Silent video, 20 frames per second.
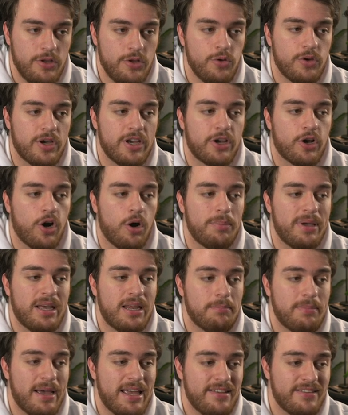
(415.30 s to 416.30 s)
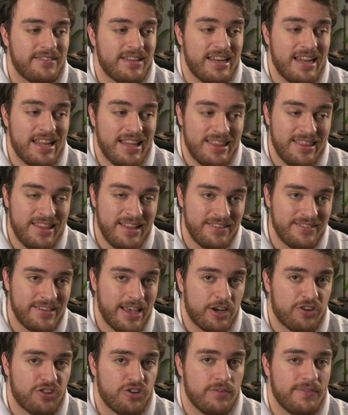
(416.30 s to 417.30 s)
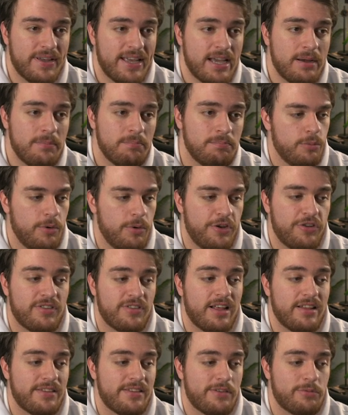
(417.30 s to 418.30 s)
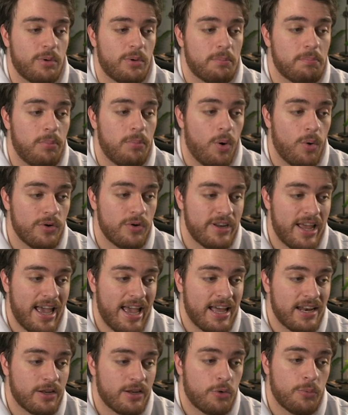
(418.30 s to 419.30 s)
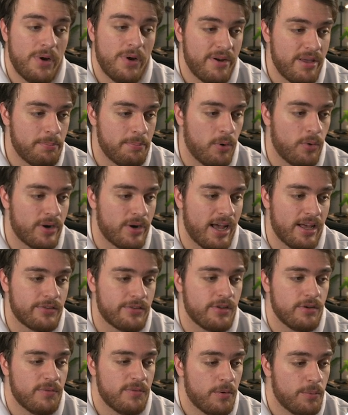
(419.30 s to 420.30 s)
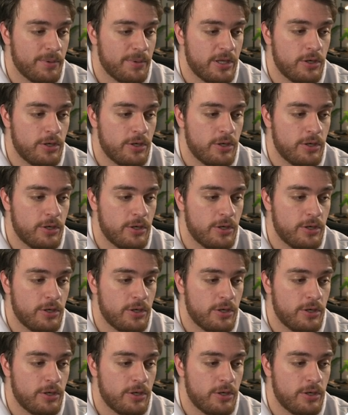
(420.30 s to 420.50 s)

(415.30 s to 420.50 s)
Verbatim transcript: you can copy and paste in this section over here, which tells us what port and query port our server will be